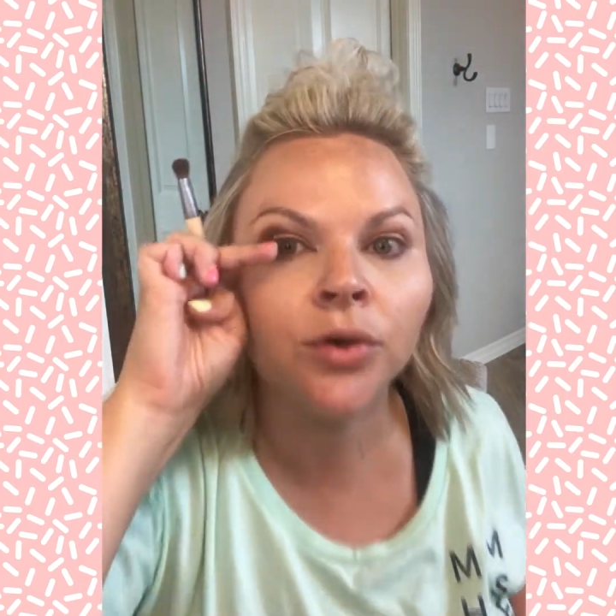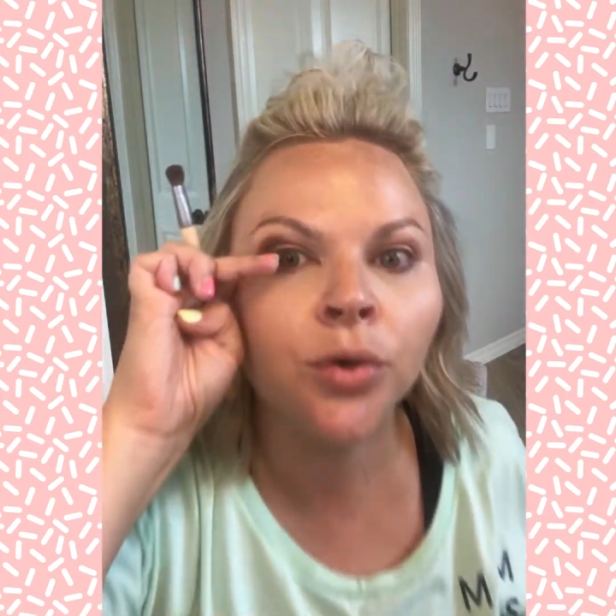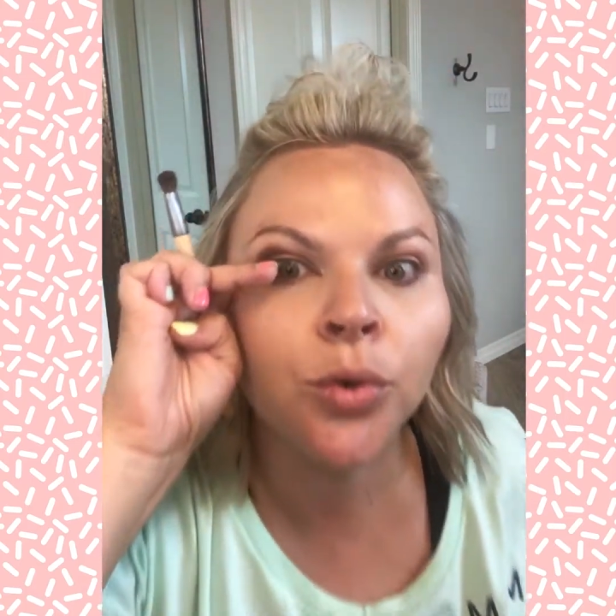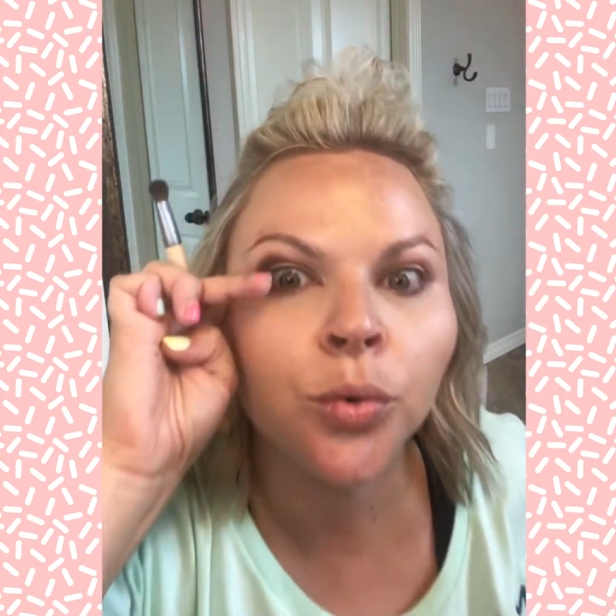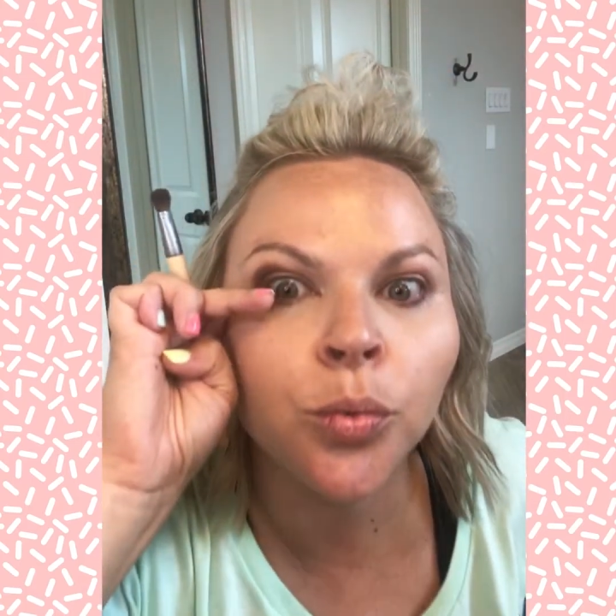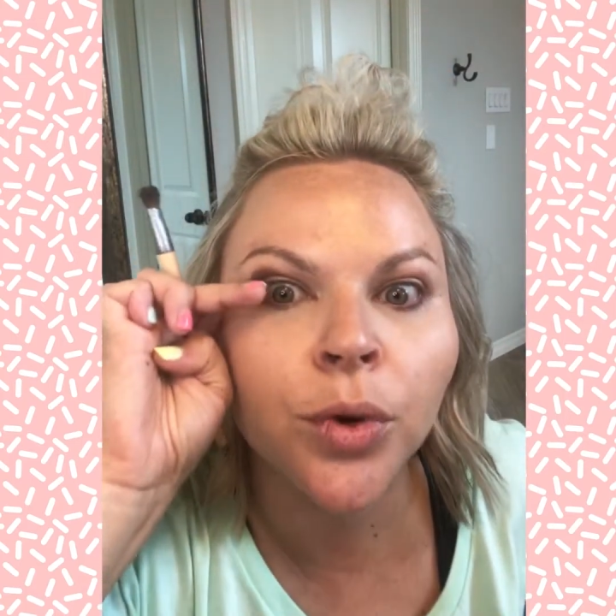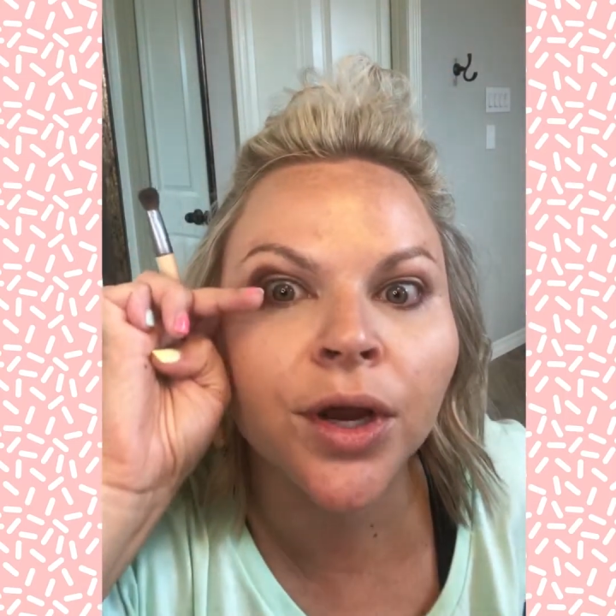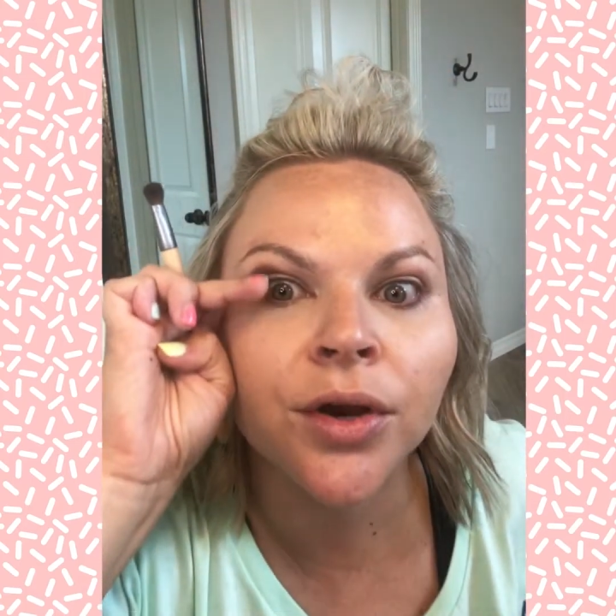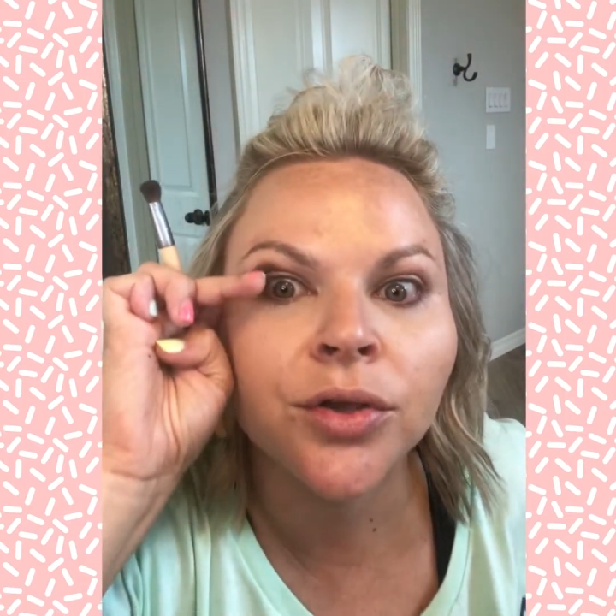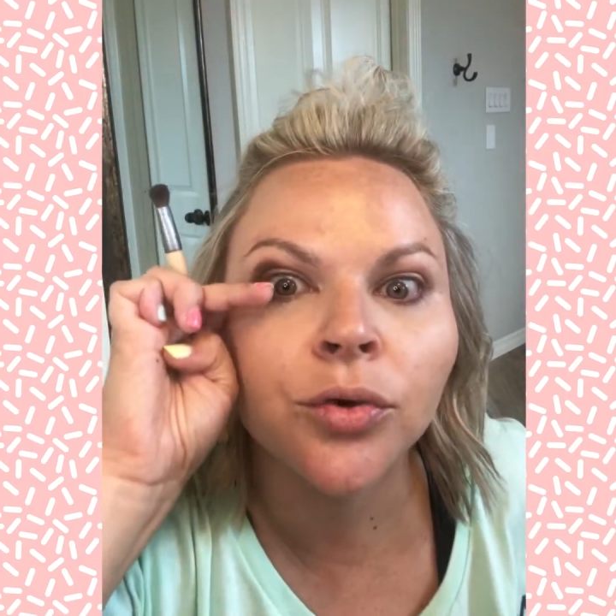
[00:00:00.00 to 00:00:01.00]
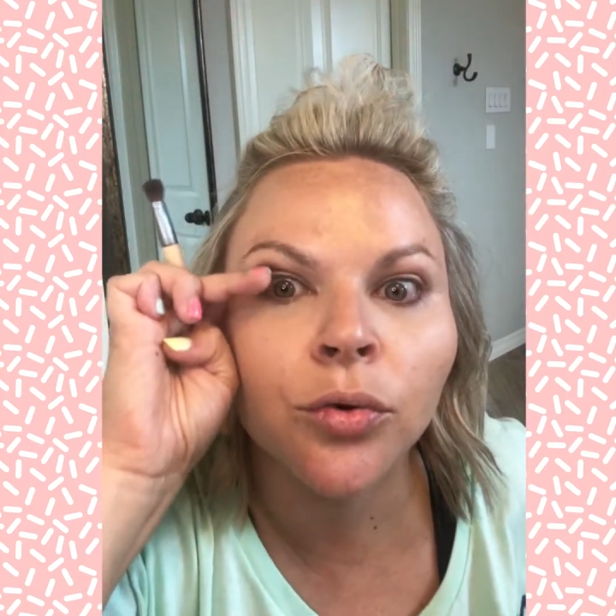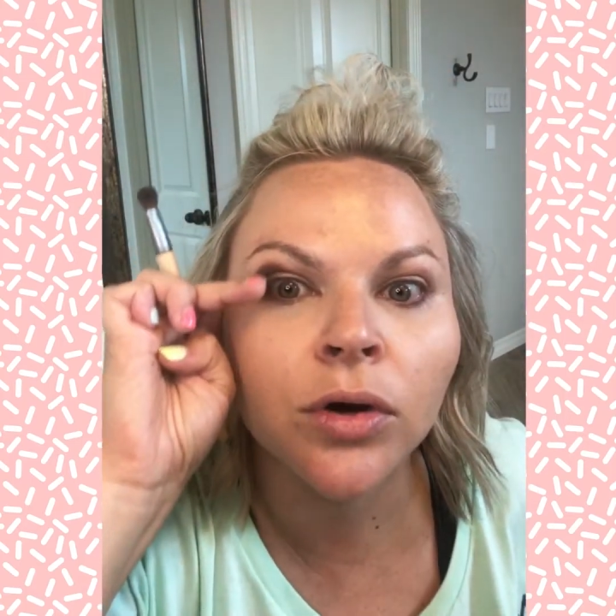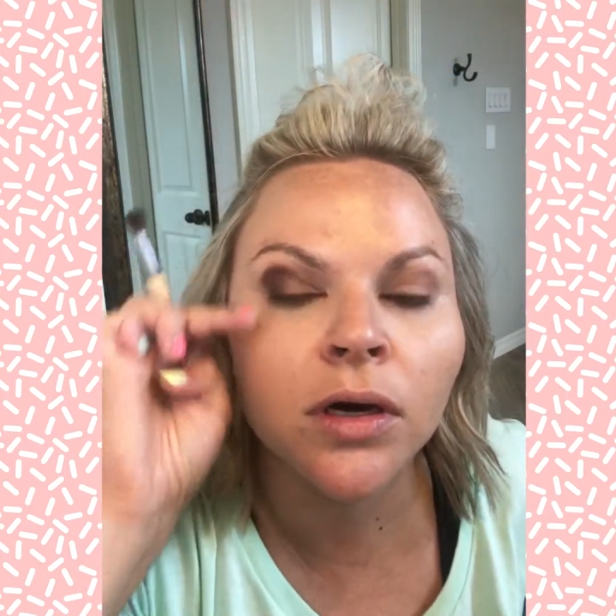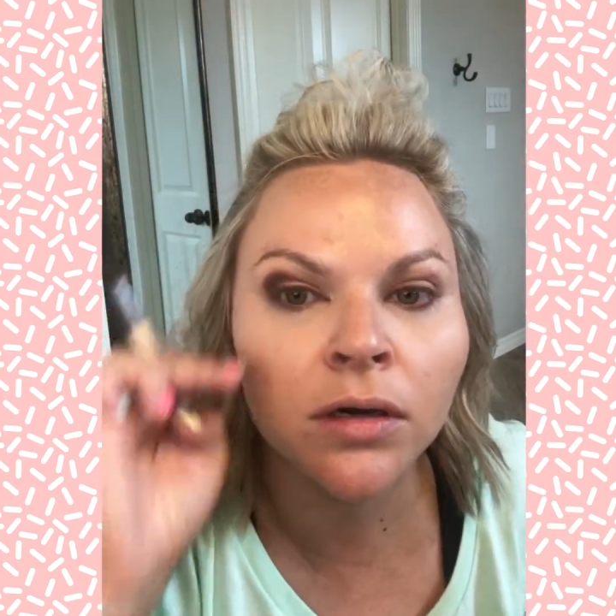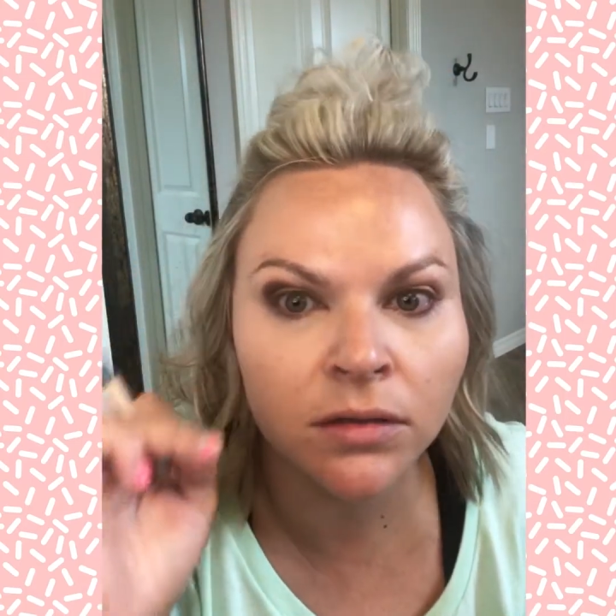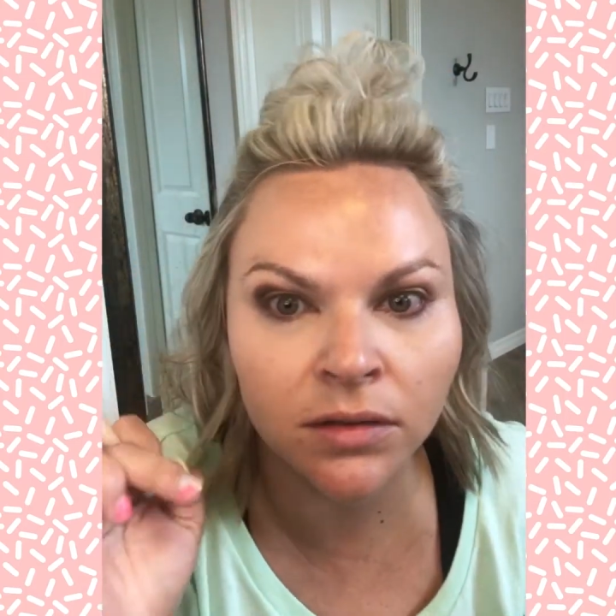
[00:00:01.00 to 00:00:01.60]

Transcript: where your,